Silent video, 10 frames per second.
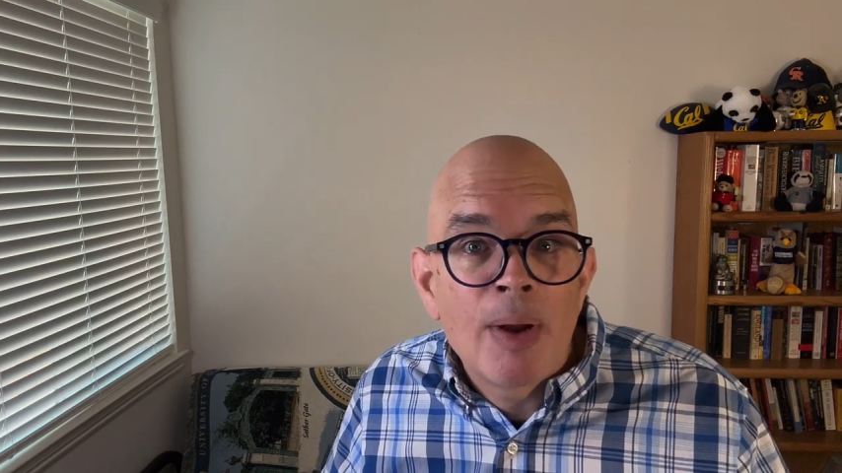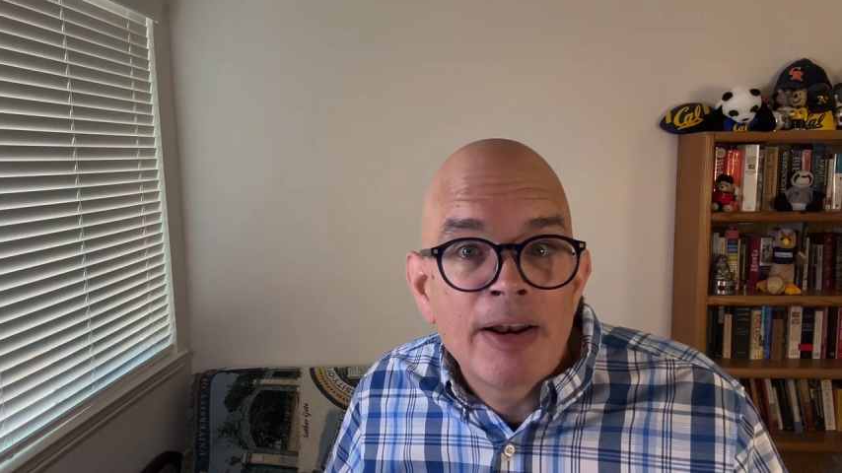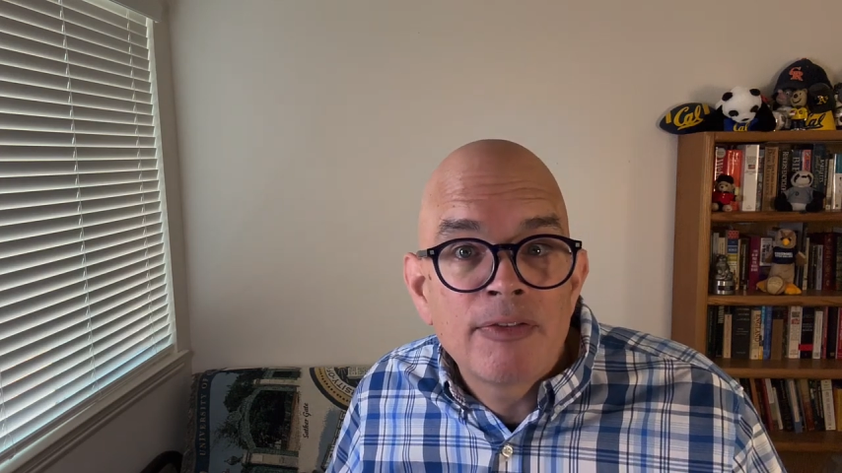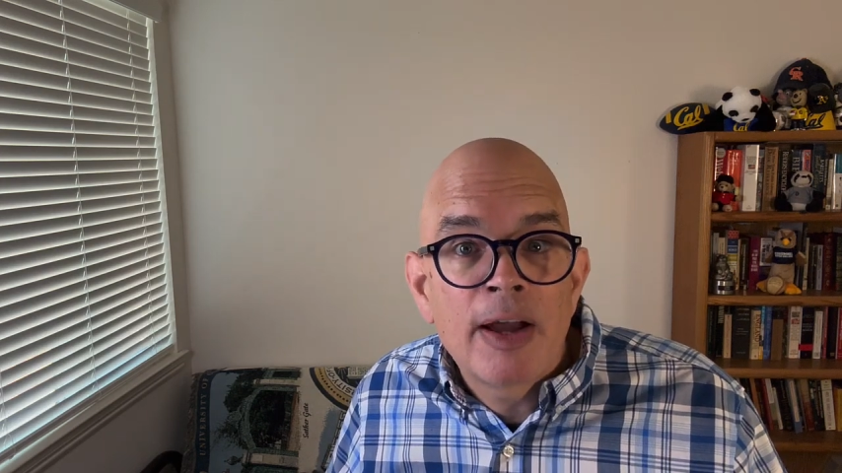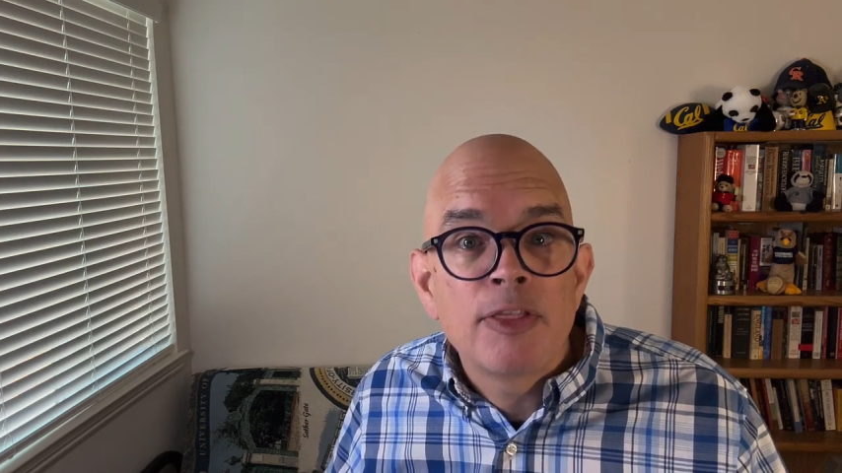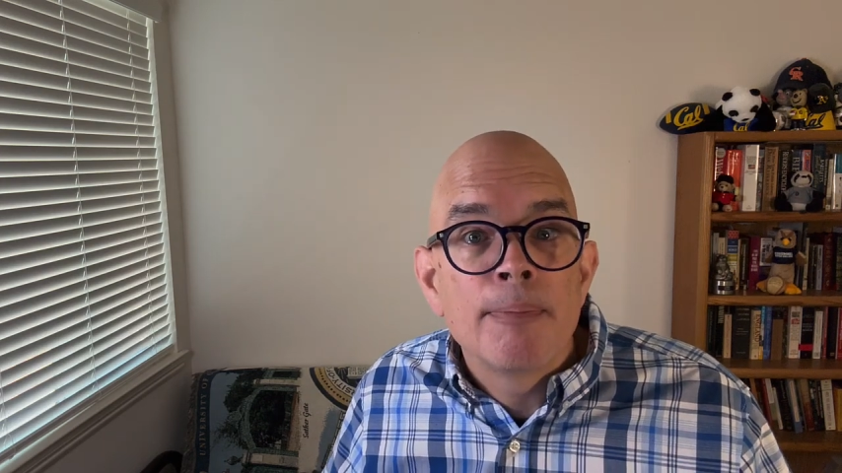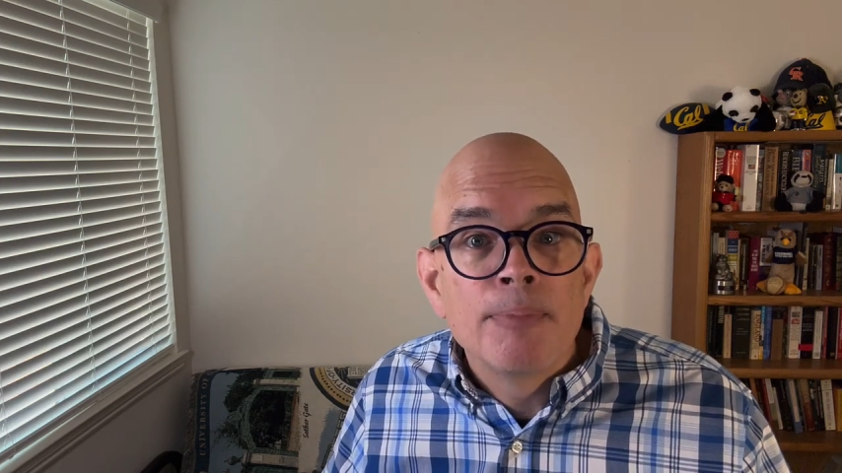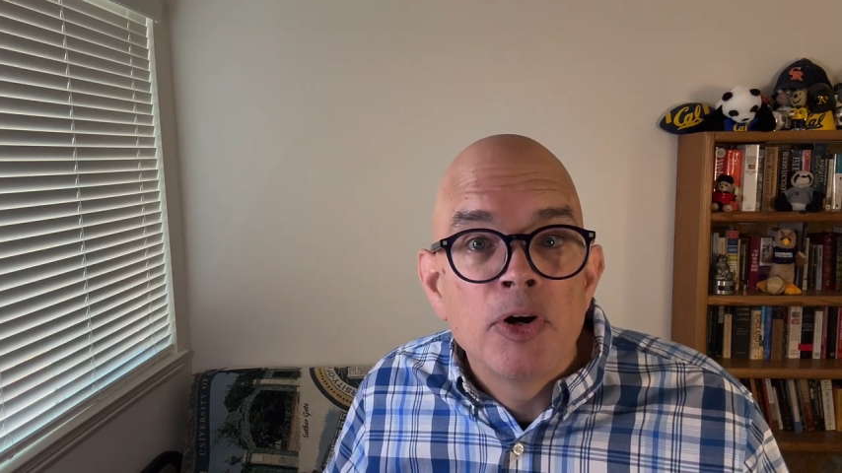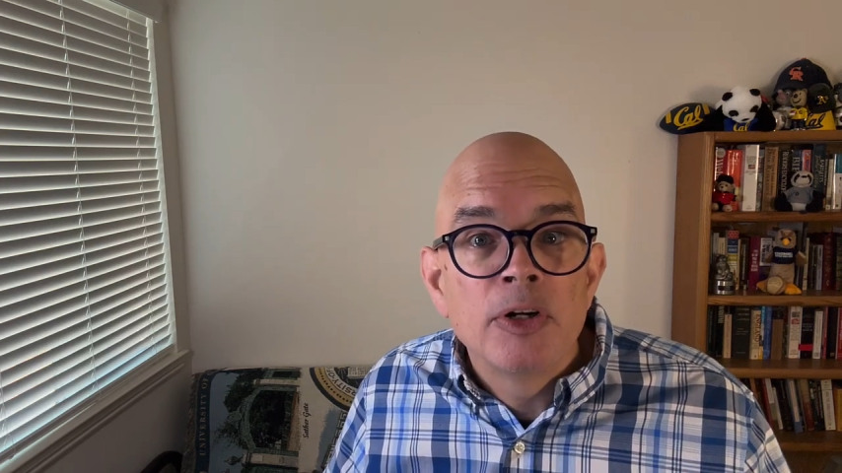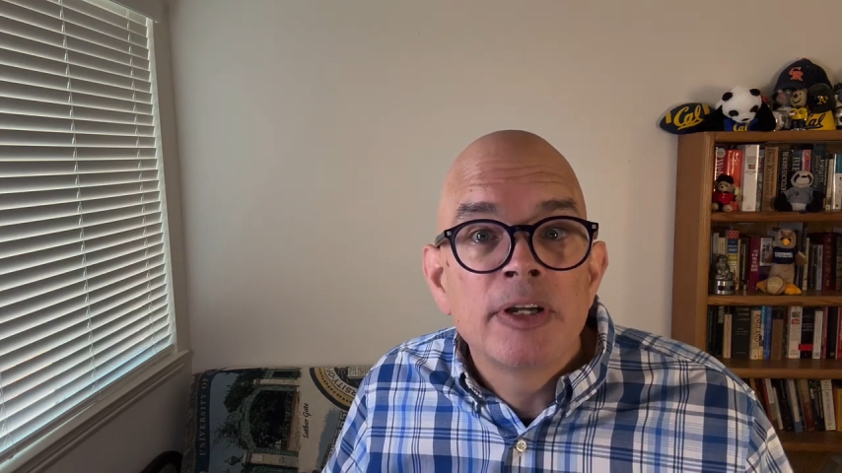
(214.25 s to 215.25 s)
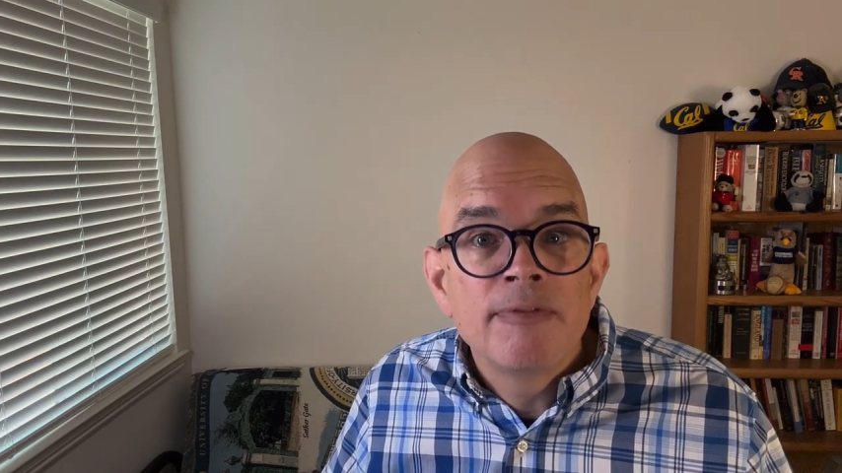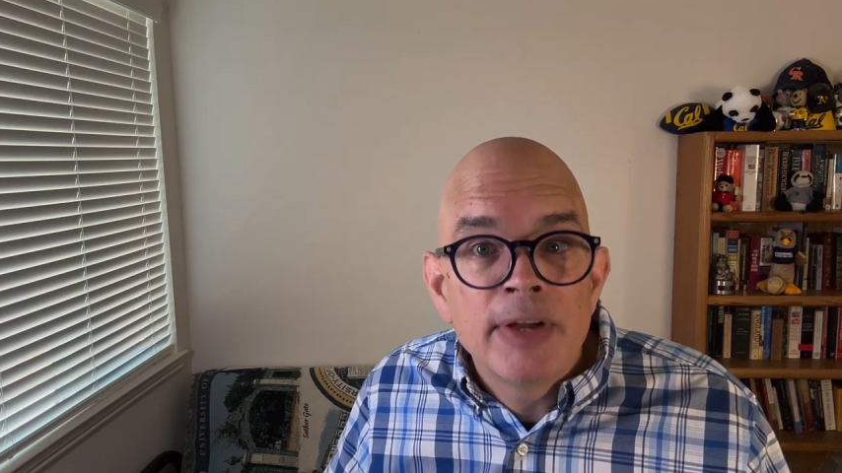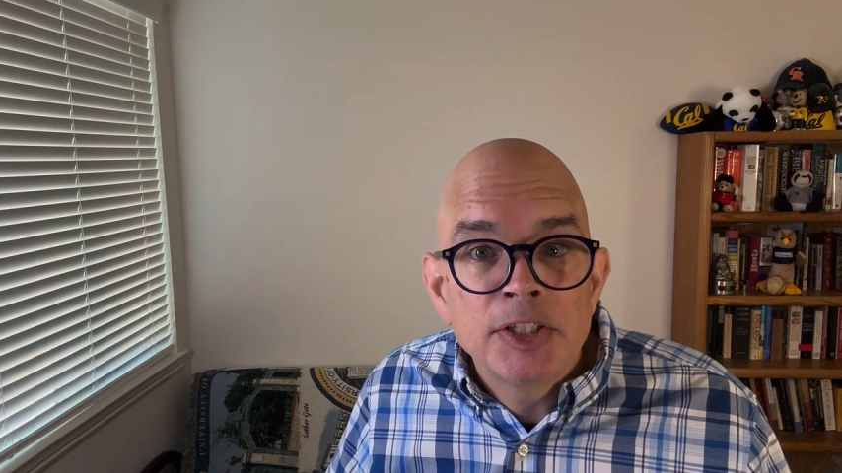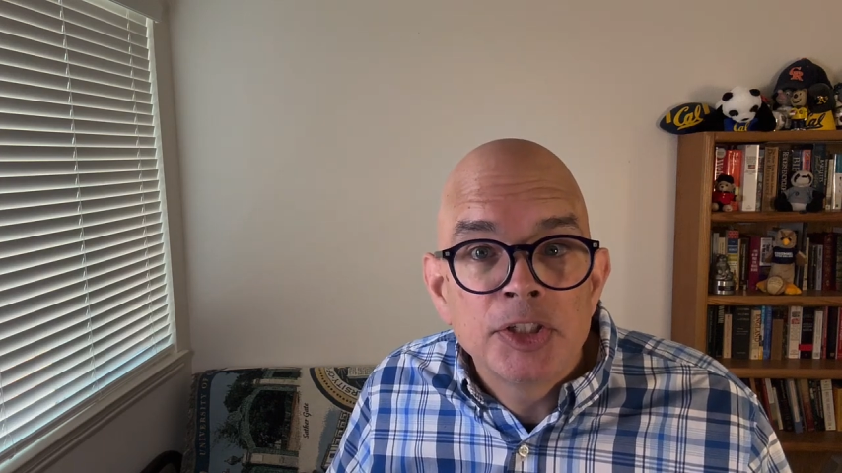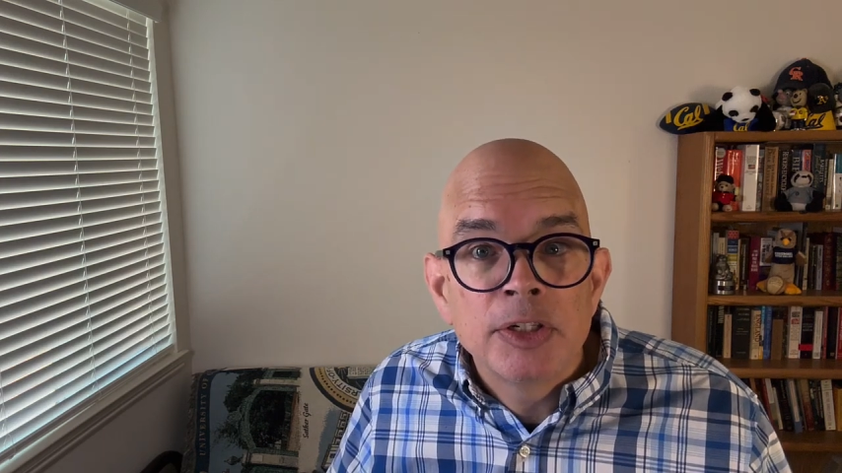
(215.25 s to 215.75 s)
ratified the Berne
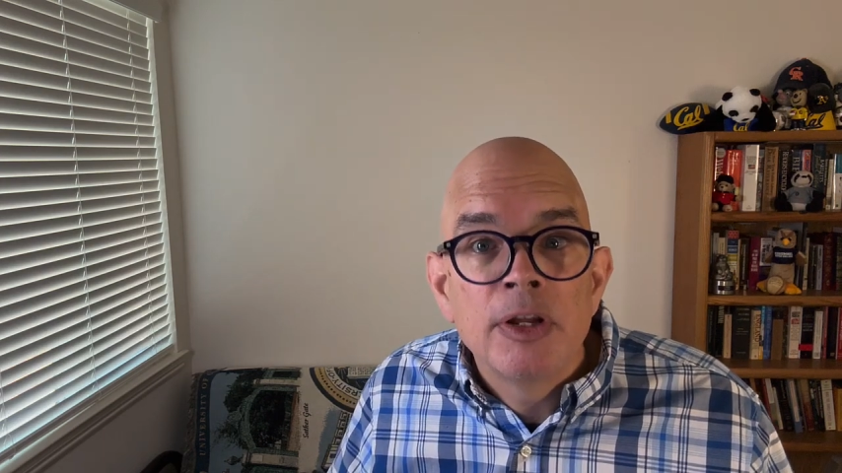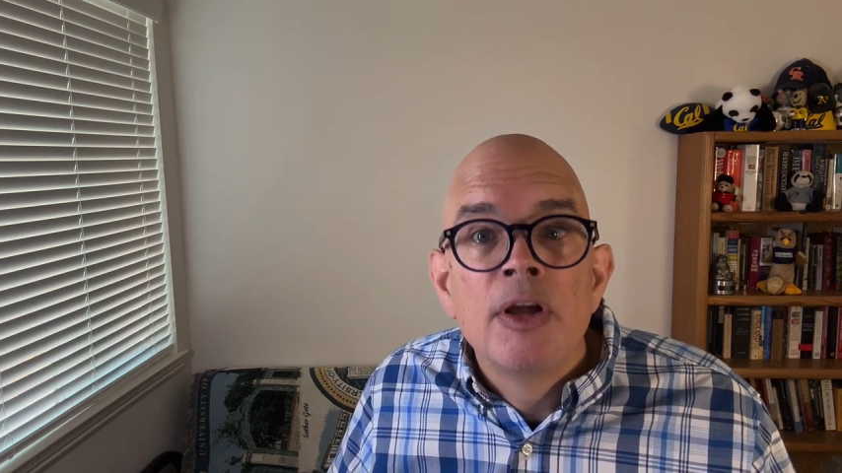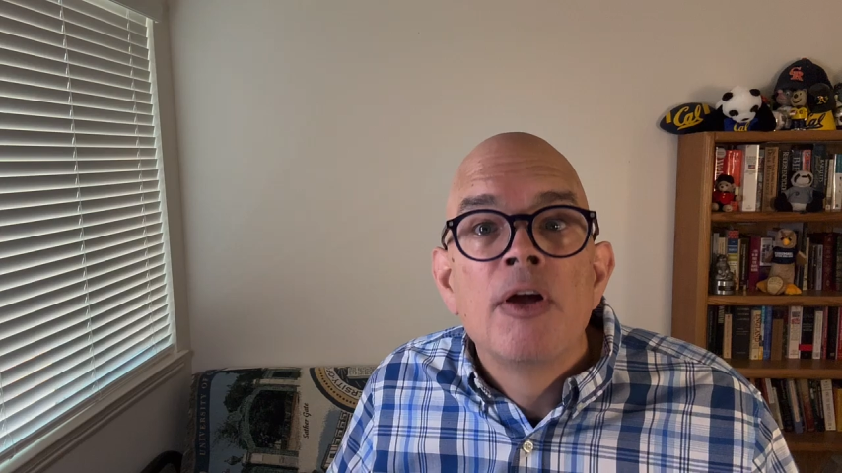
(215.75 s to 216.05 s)
Convention